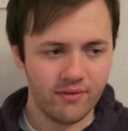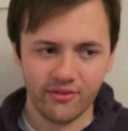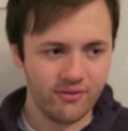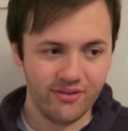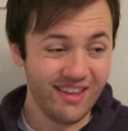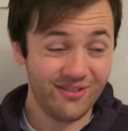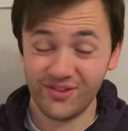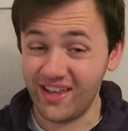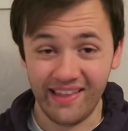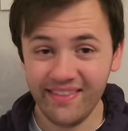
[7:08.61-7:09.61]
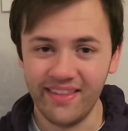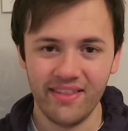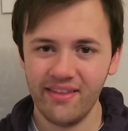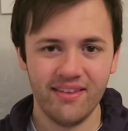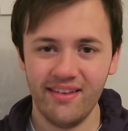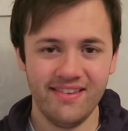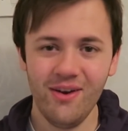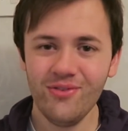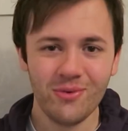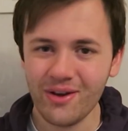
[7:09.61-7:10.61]
It's just outstanding. There's
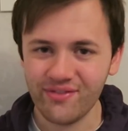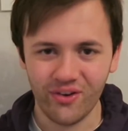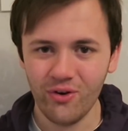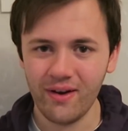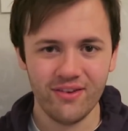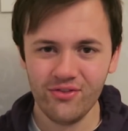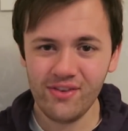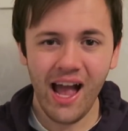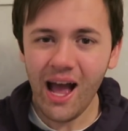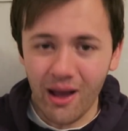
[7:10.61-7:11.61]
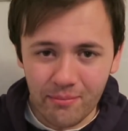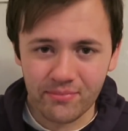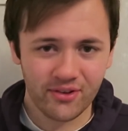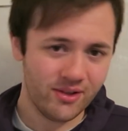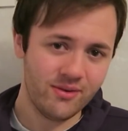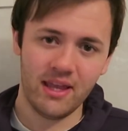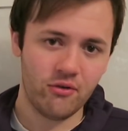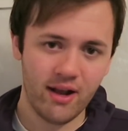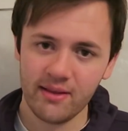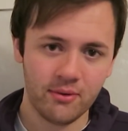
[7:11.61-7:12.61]
no other word for it. It's just absolutely
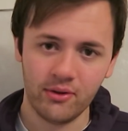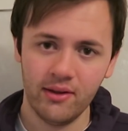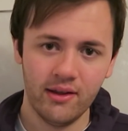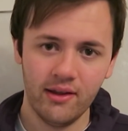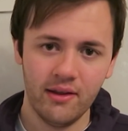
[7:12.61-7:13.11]
incredible.